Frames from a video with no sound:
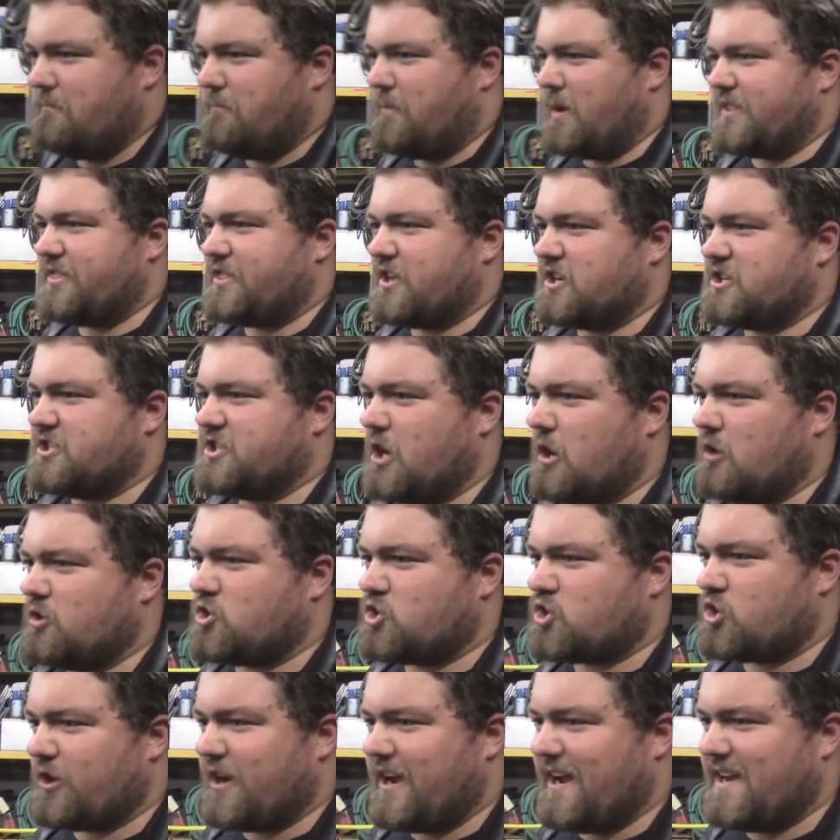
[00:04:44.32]
but there's no
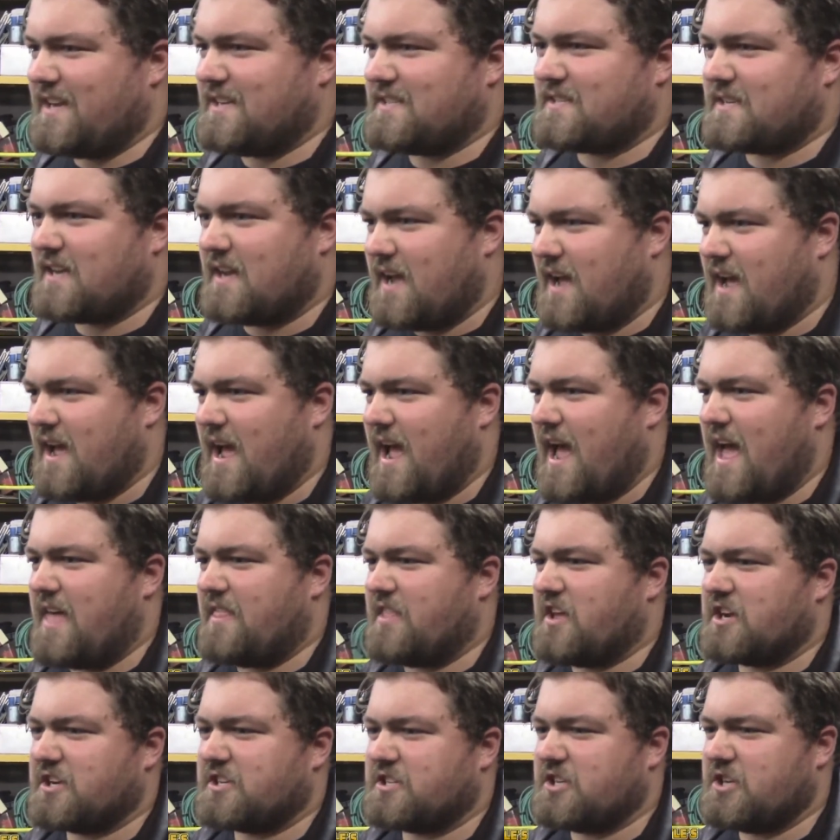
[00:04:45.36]
trees,
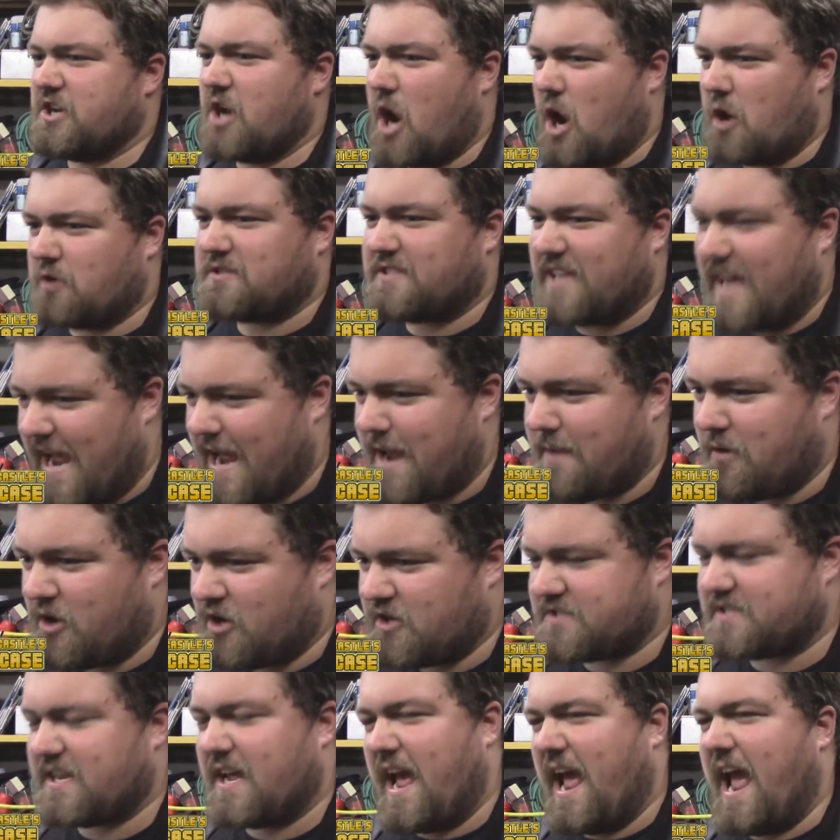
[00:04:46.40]
and there's no
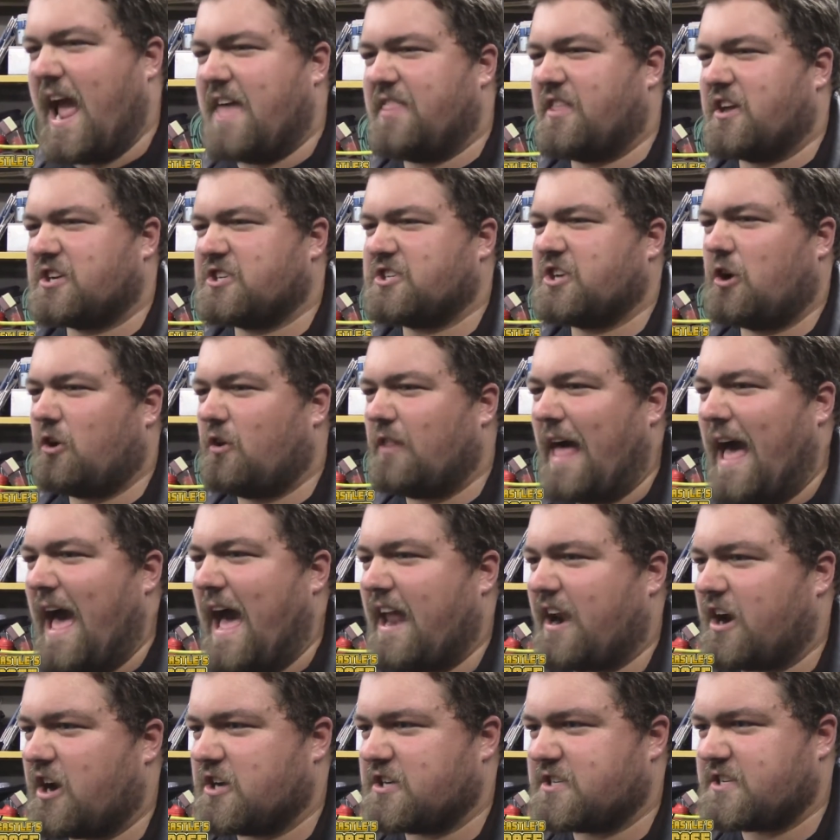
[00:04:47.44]
tables, and there's no
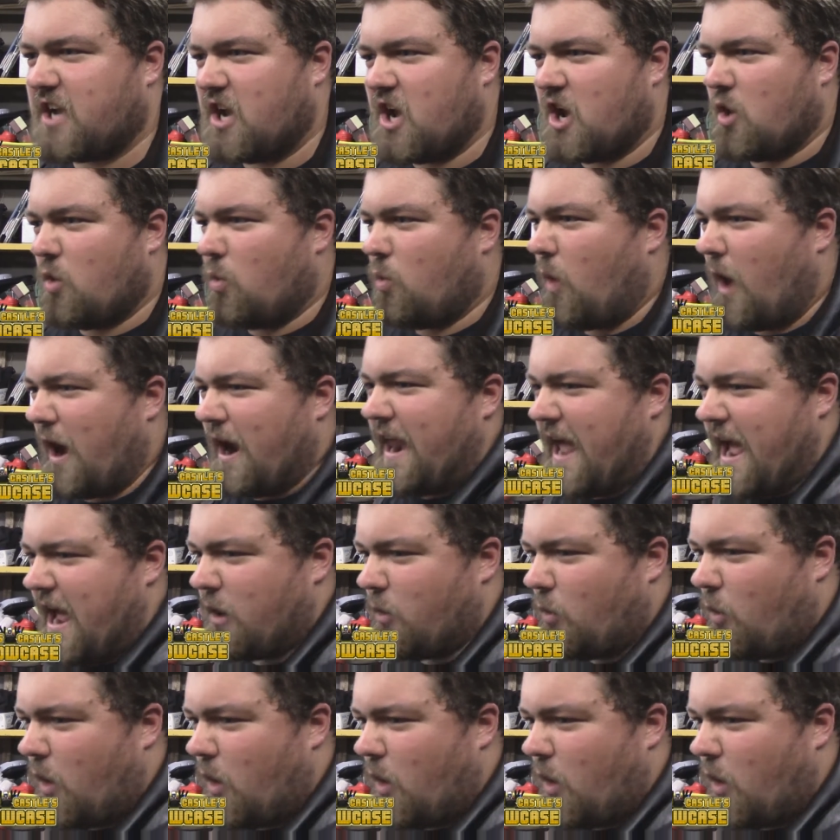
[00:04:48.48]
ladders. One on